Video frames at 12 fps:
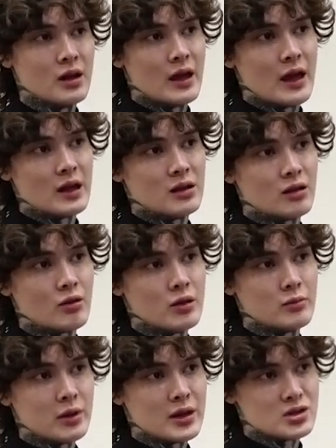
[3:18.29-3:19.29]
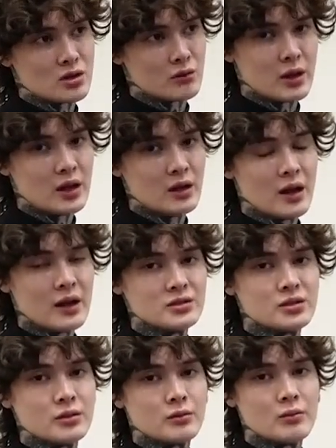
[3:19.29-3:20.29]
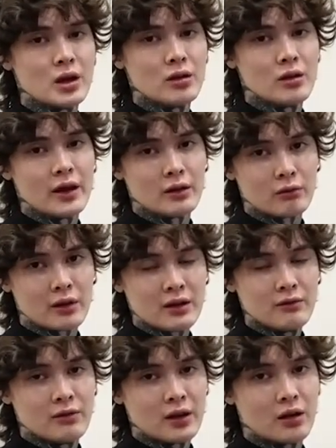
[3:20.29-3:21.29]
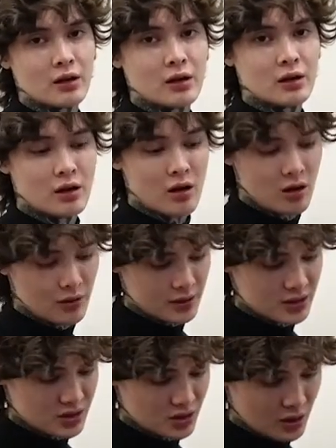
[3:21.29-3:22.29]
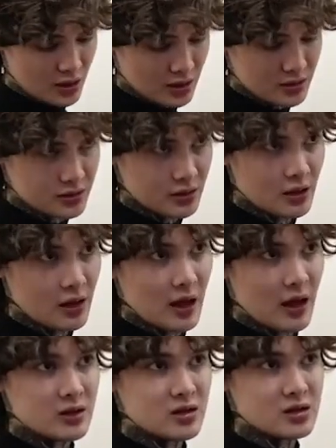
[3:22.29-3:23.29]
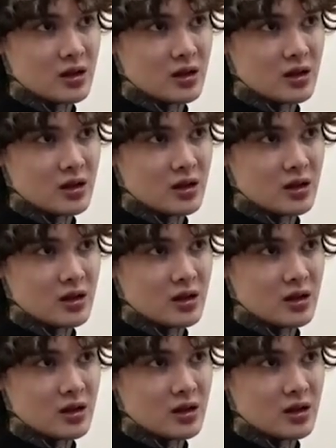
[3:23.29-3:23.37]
and you're going to place your index, middle, and ring finger on these strings, and just